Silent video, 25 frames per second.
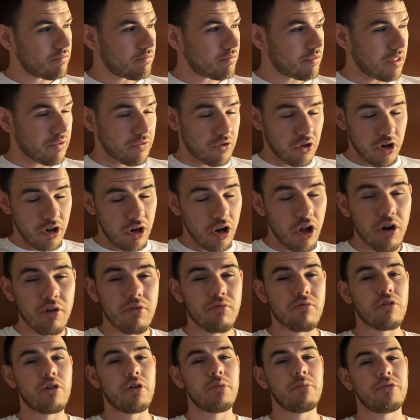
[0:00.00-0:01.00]
they've got a lot
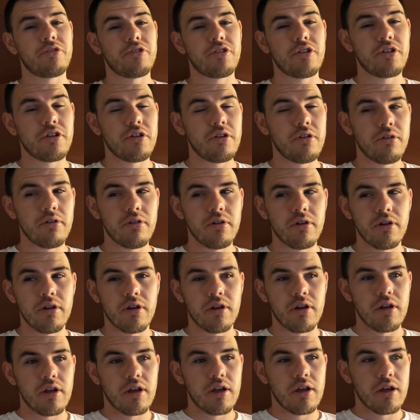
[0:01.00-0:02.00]
of rooms to do,
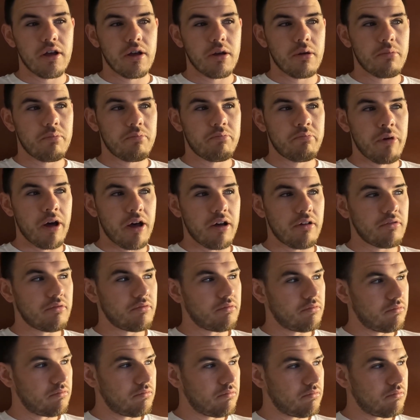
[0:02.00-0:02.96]
but